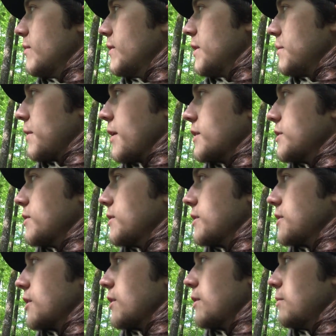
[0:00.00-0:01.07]
I'm not too
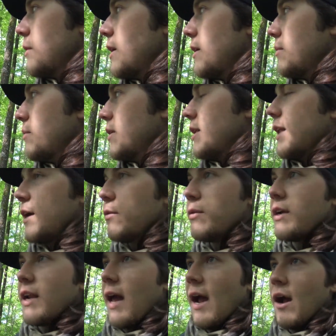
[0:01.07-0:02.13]
concerned about it, but they
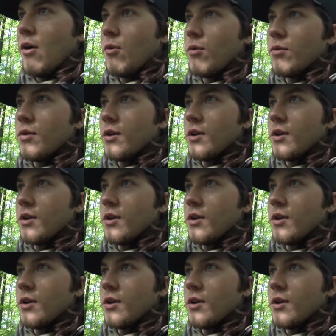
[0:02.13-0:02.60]
went out